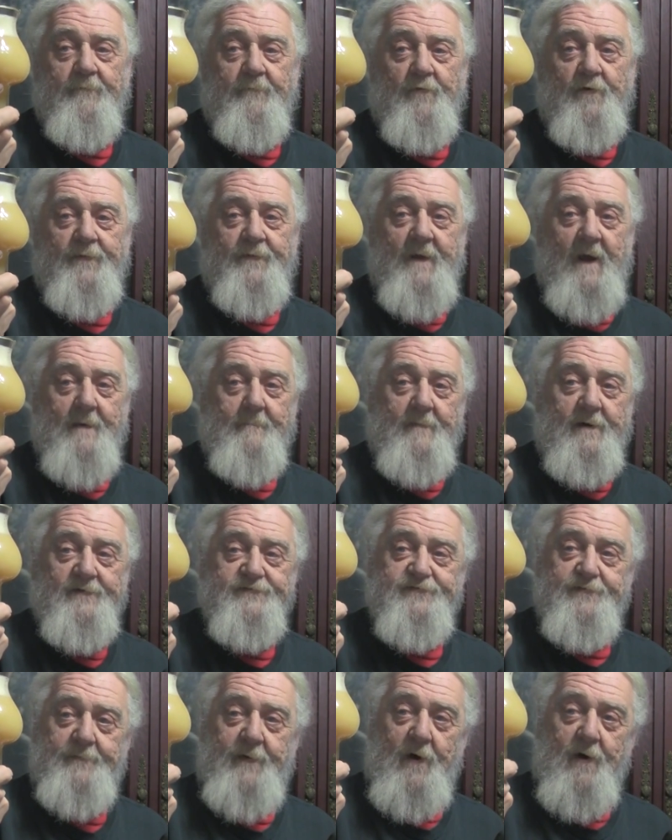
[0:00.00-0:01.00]
with that
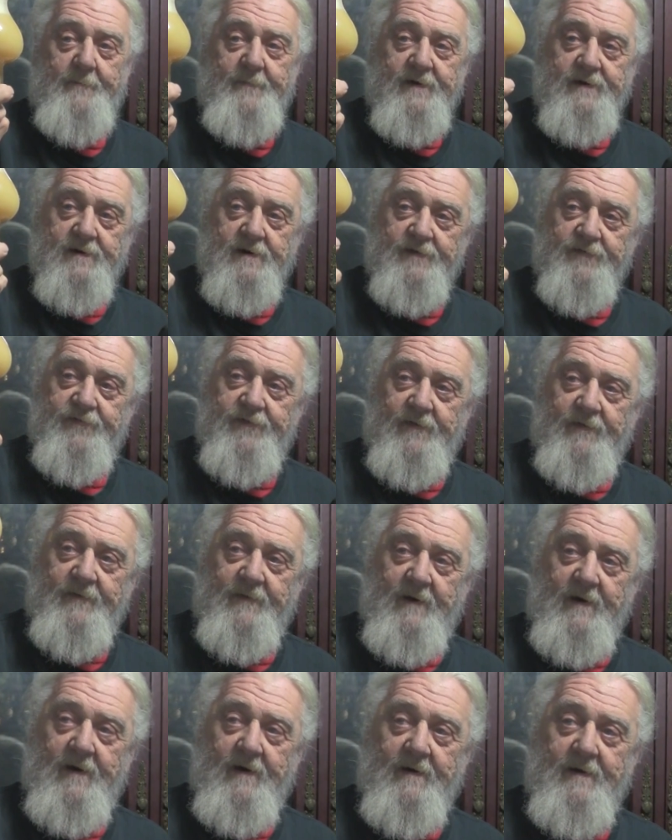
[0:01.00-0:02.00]
much pulpiness in
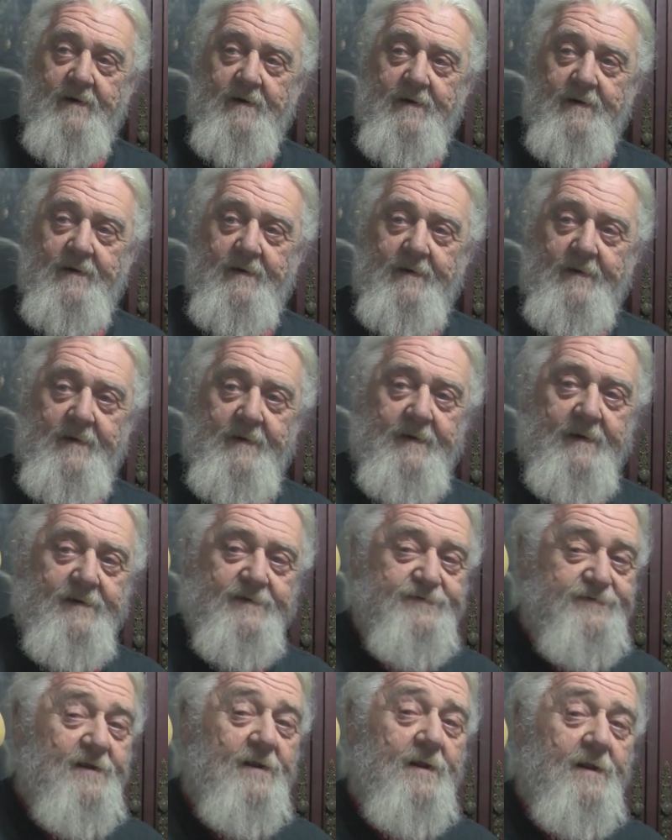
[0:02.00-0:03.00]
there.
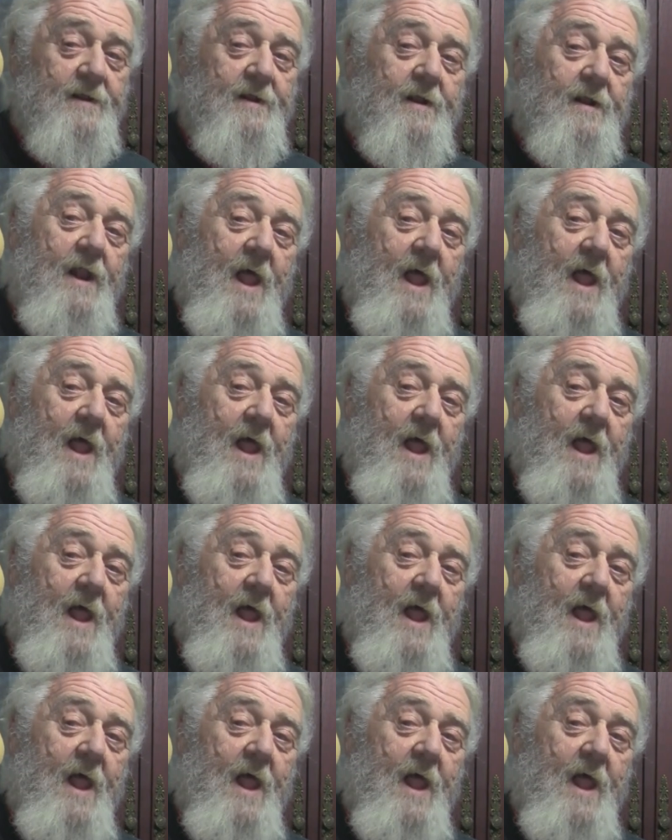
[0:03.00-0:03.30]
It's still a little